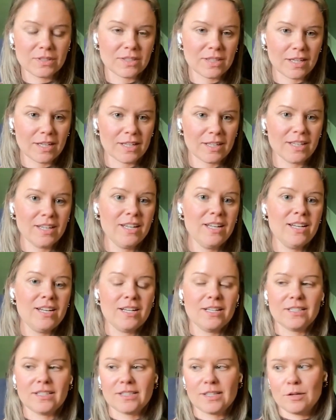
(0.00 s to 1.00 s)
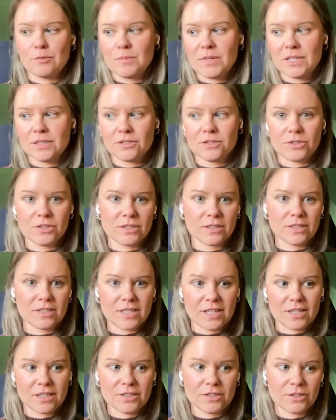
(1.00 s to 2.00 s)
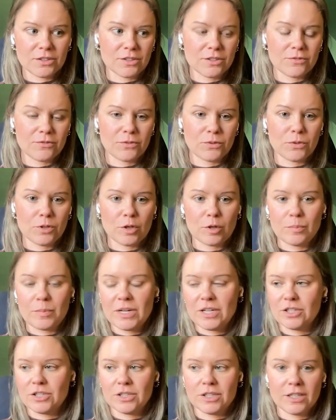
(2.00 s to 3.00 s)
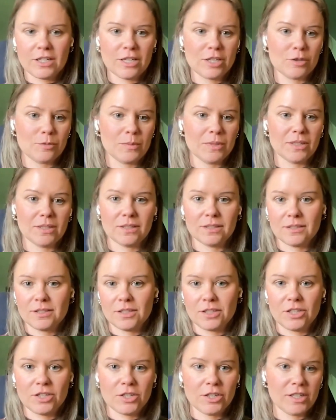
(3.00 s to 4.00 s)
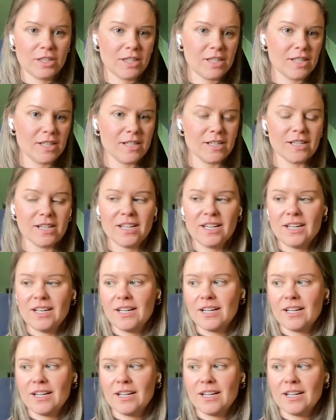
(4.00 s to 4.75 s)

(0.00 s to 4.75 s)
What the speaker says: to say, does it meet certain standards for patient engagement, security,